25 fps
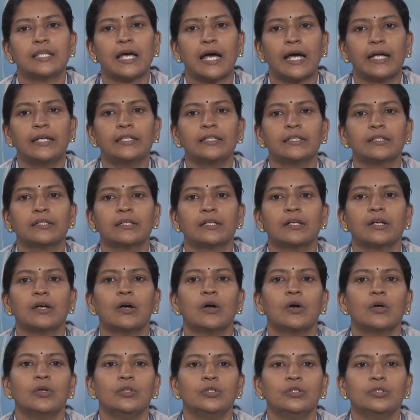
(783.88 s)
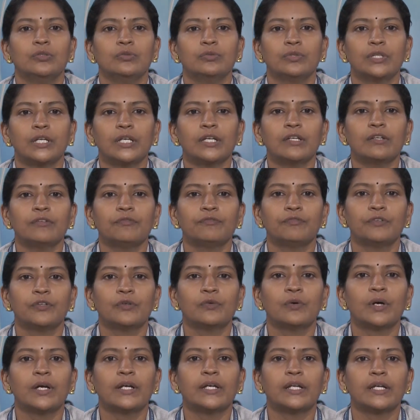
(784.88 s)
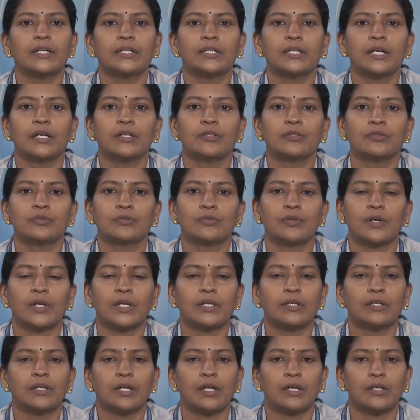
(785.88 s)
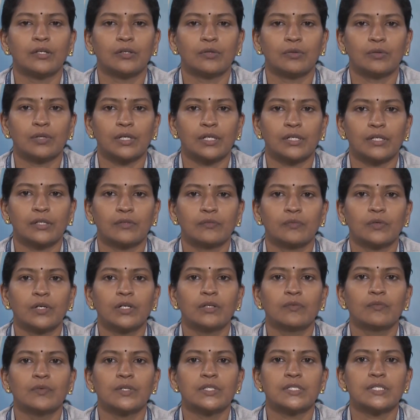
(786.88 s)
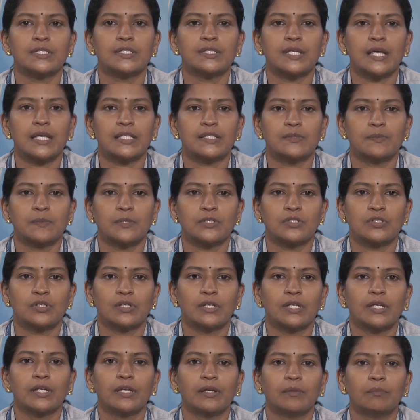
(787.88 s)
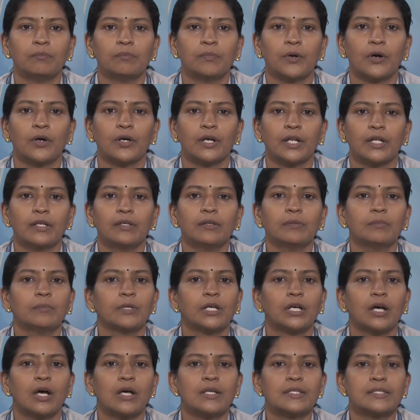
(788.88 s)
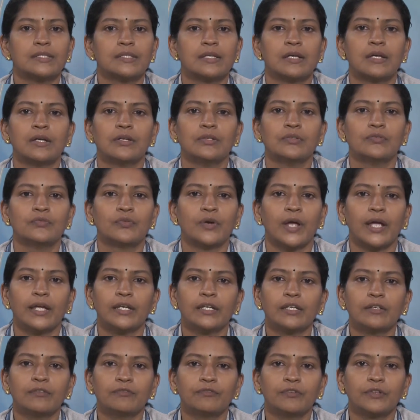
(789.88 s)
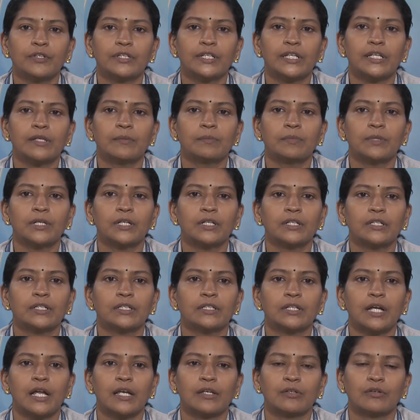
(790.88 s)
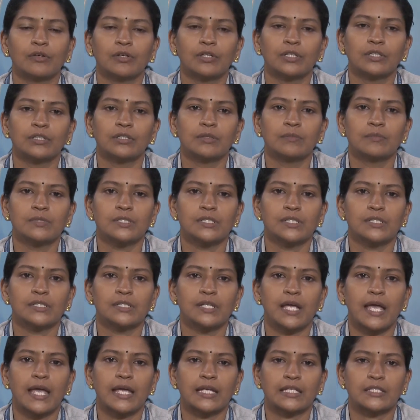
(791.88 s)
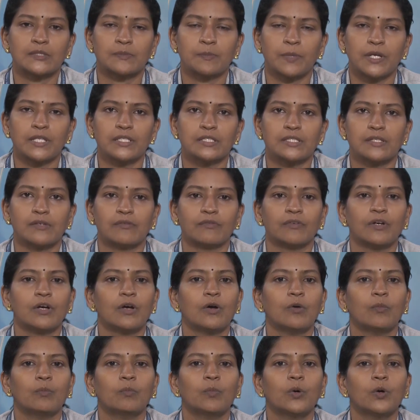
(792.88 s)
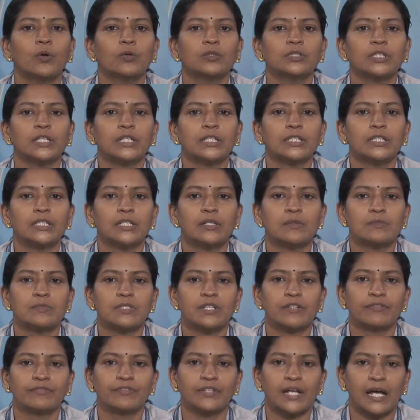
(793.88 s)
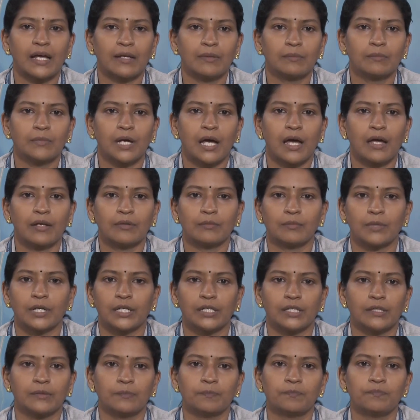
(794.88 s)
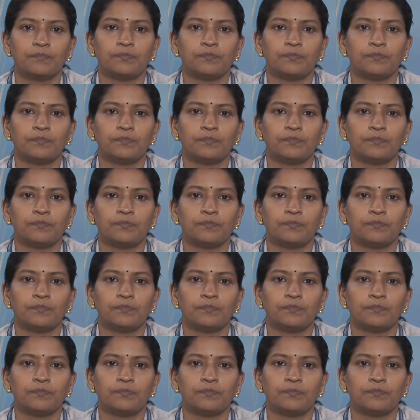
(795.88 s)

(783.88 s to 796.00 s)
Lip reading: that you need fewer data to train a neural network, which is especially important because training for deep learning algorithms is expensive, both in terms of time and money.